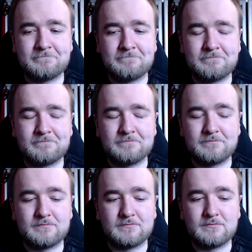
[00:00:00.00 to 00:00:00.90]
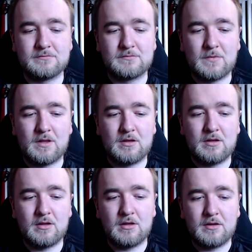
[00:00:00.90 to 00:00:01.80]

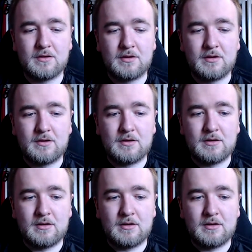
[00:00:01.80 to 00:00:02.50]
Nobody speaks.